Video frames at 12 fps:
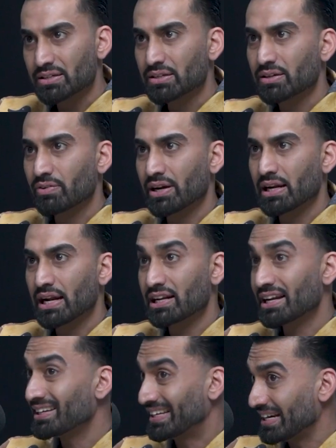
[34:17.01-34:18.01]
Right?
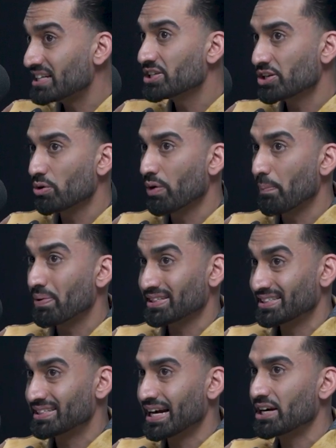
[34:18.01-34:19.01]
And he is in your way because
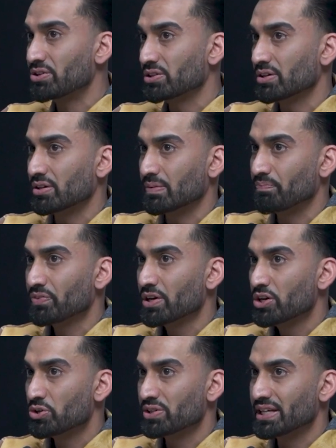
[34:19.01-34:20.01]
he's tied to
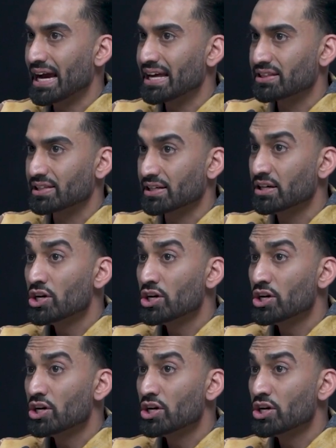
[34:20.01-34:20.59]
the athlete.